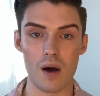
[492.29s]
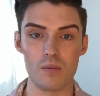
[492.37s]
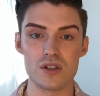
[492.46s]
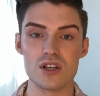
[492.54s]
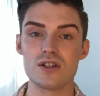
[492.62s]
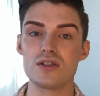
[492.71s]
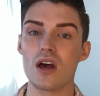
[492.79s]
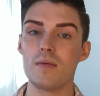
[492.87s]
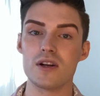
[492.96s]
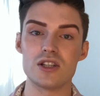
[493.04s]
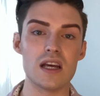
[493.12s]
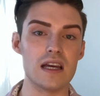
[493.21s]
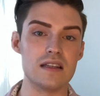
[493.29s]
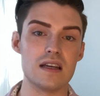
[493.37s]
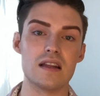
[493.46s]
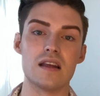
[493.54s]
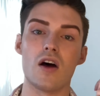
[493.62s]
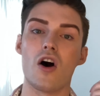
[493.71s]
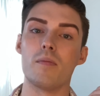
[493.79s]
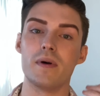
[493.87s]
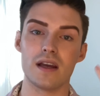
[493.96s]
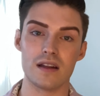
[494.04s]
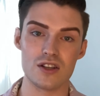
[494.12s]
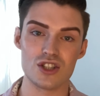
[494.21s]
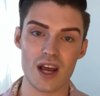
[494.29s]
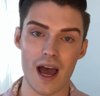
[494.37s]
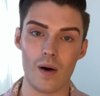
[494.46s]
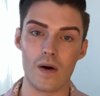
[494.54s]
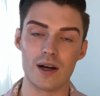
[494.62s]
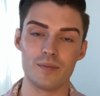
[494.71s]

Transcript: which is so much easier than hopping in the shower.